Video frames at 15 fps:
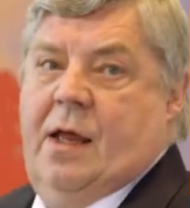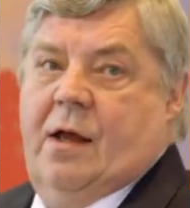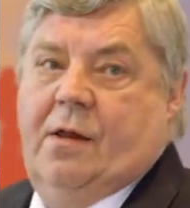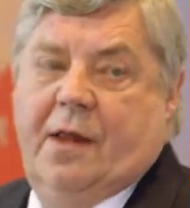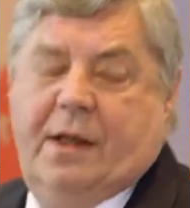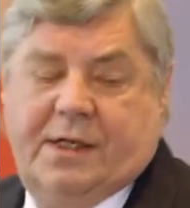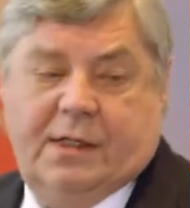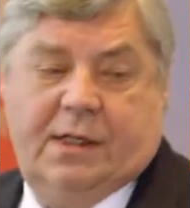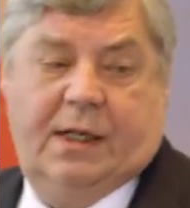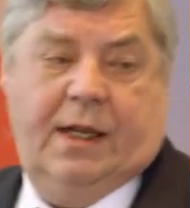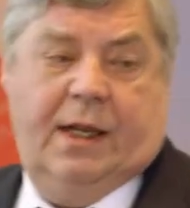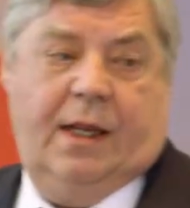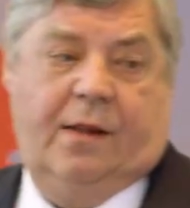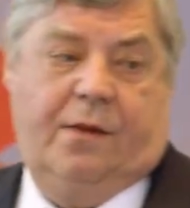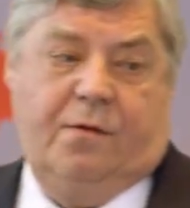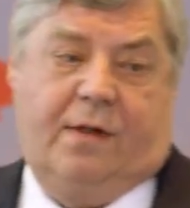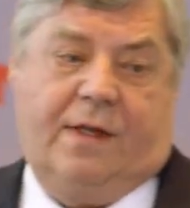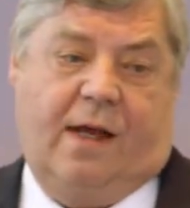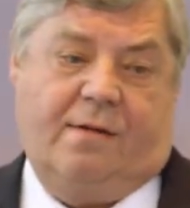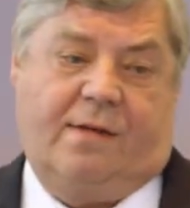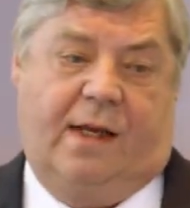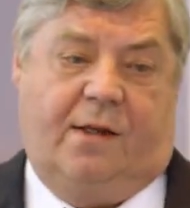Initially, in
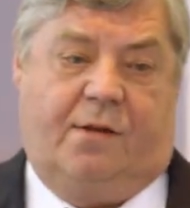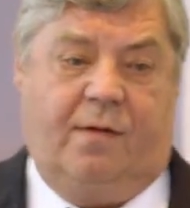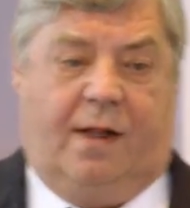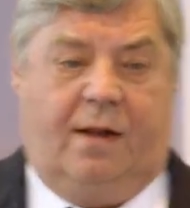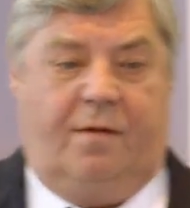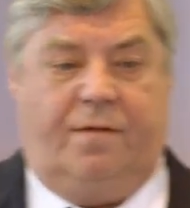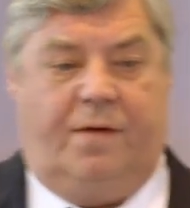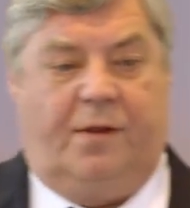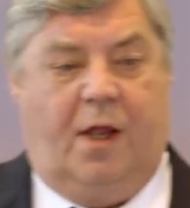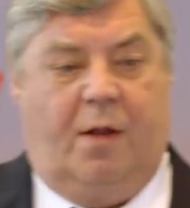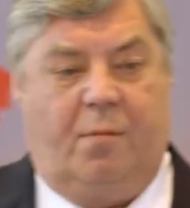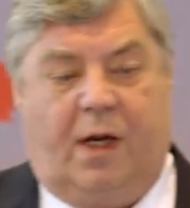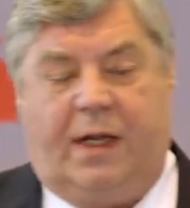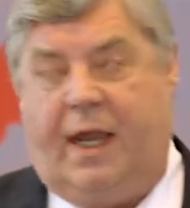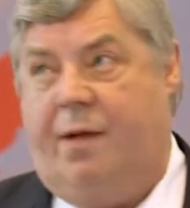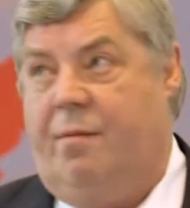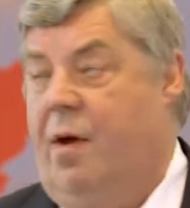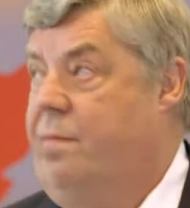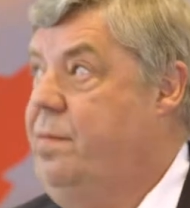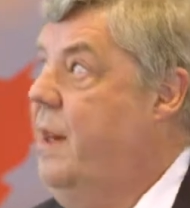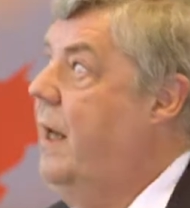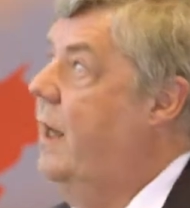2012, a number came
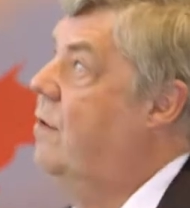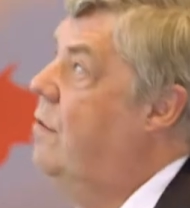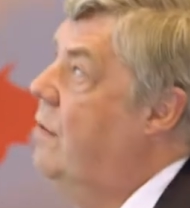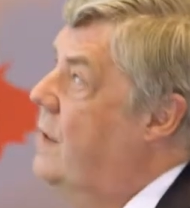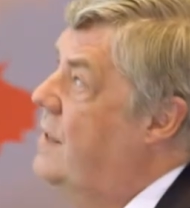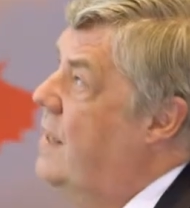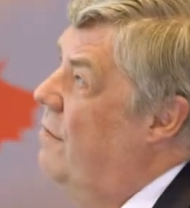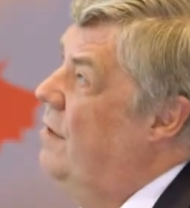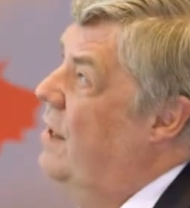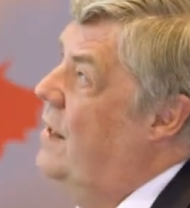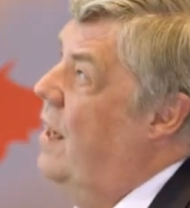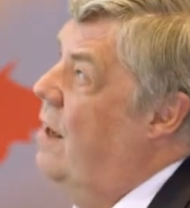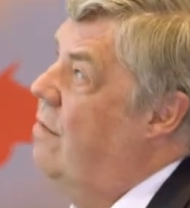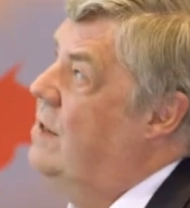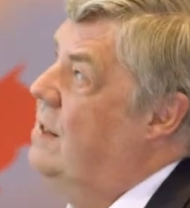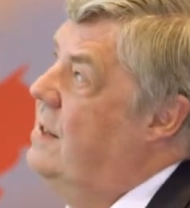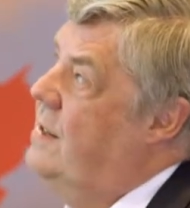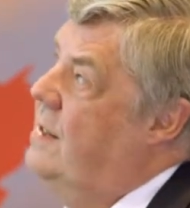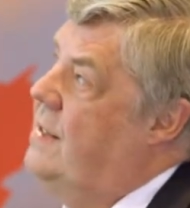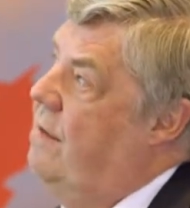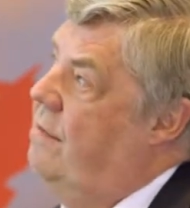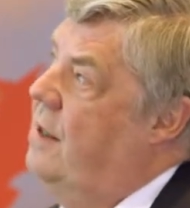up like
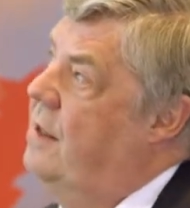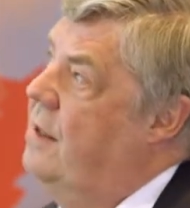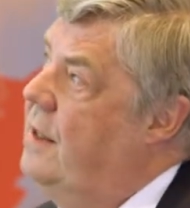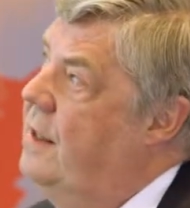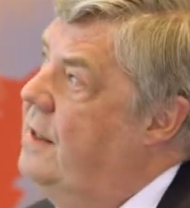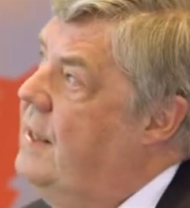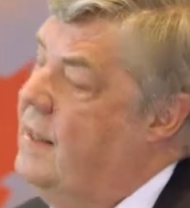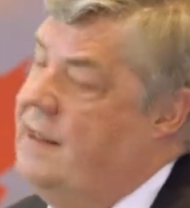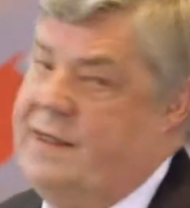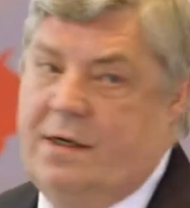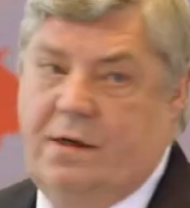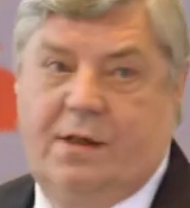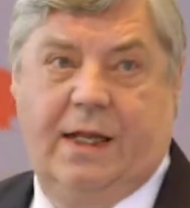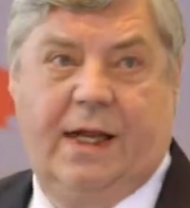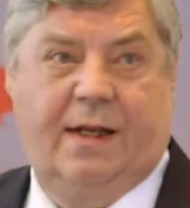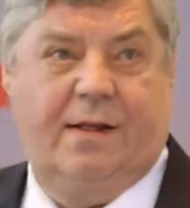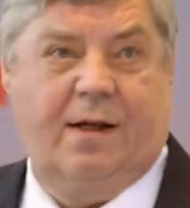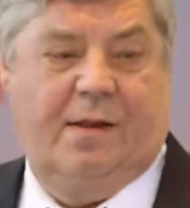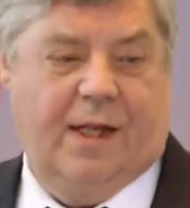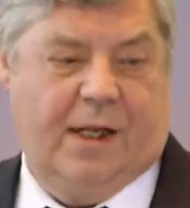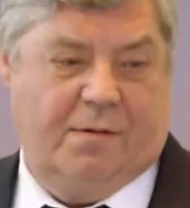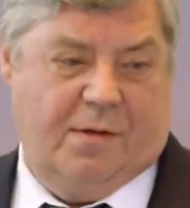7,700, and so later
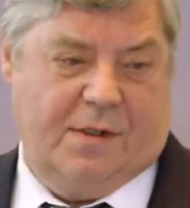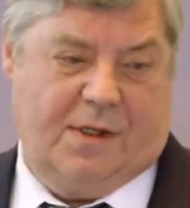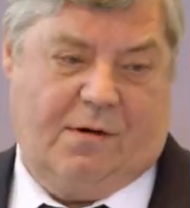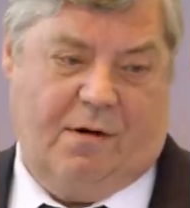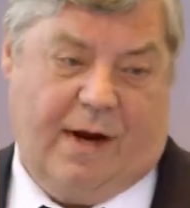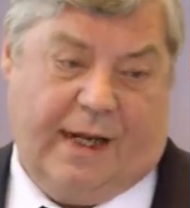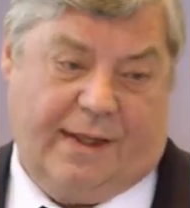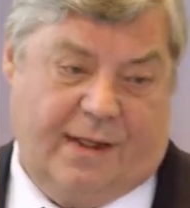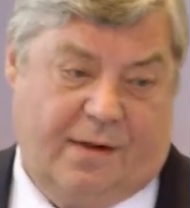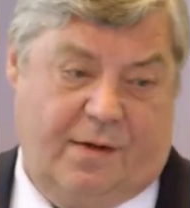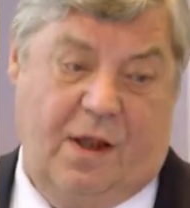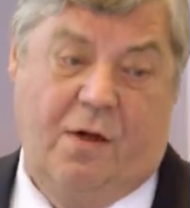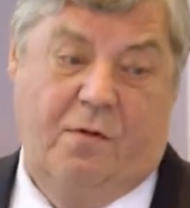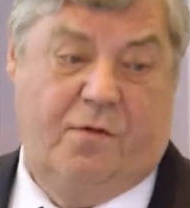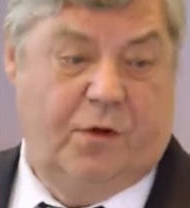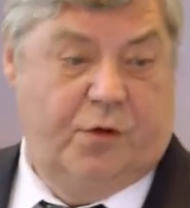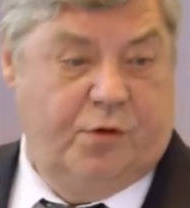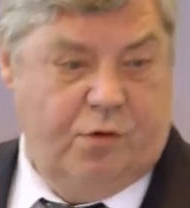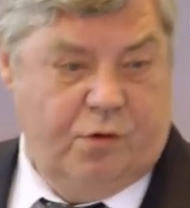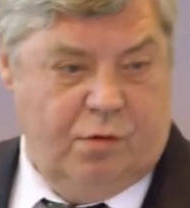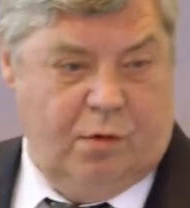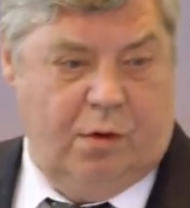on that was corrected for
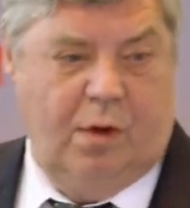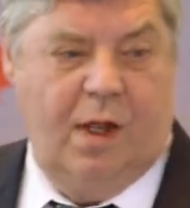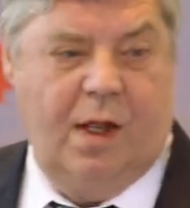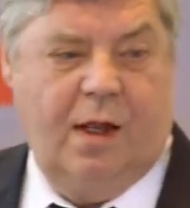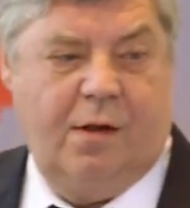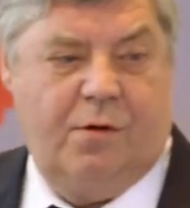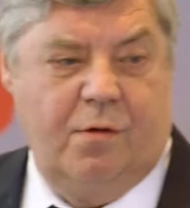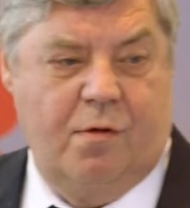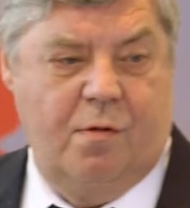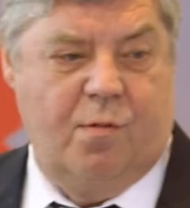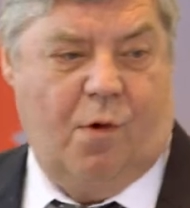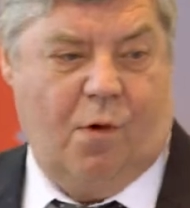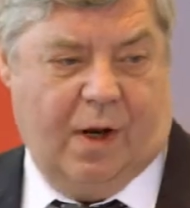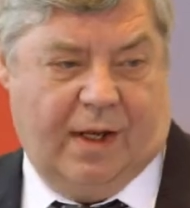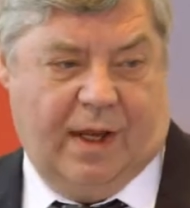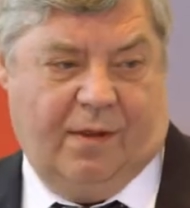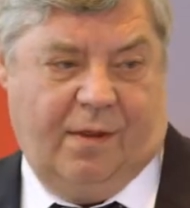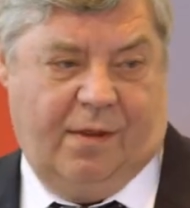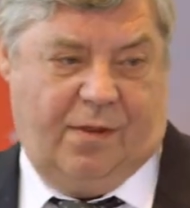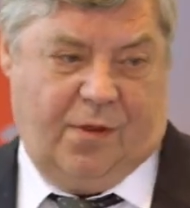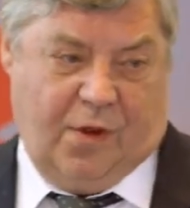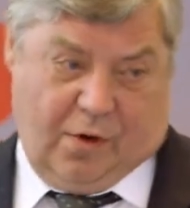Doel to more
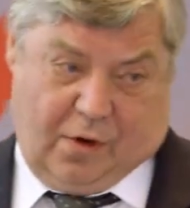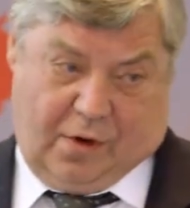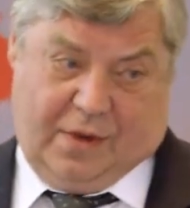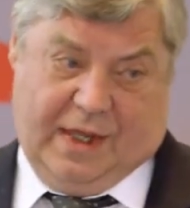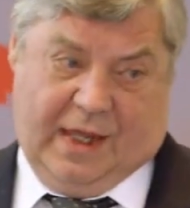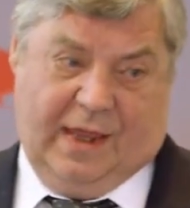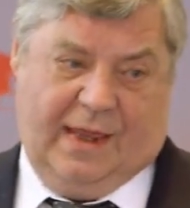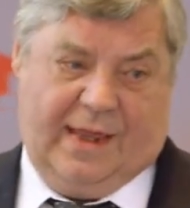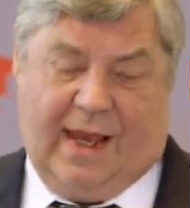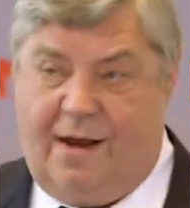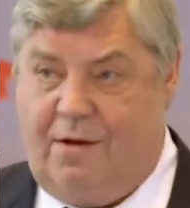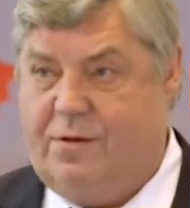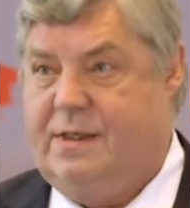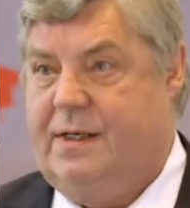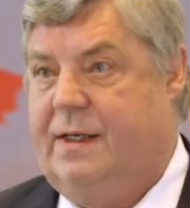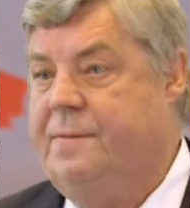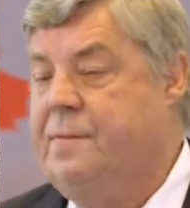than 13,000.